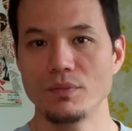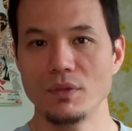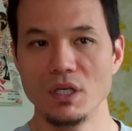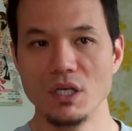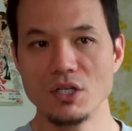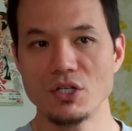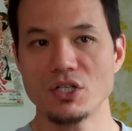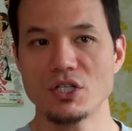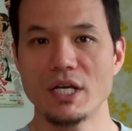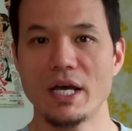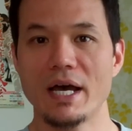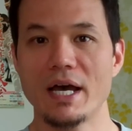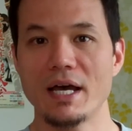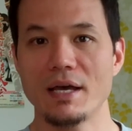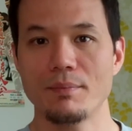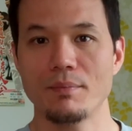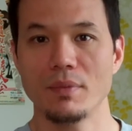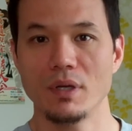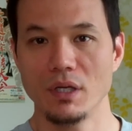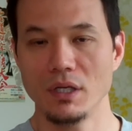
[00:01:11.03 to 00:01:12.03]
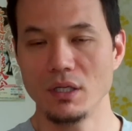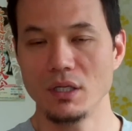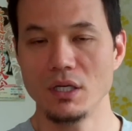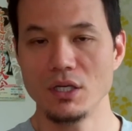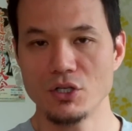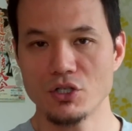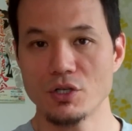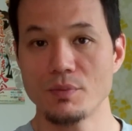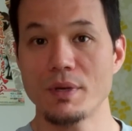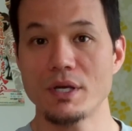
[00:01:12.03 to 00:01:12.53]
each
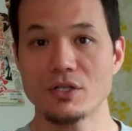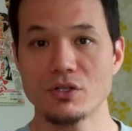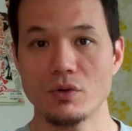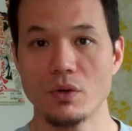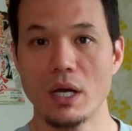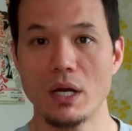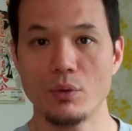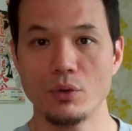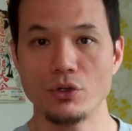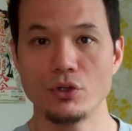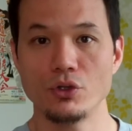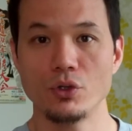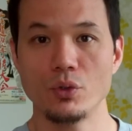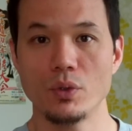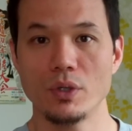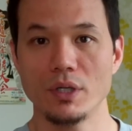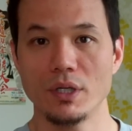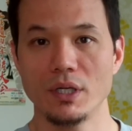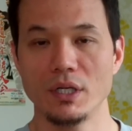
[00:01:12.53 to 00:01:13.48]
semester I would do one,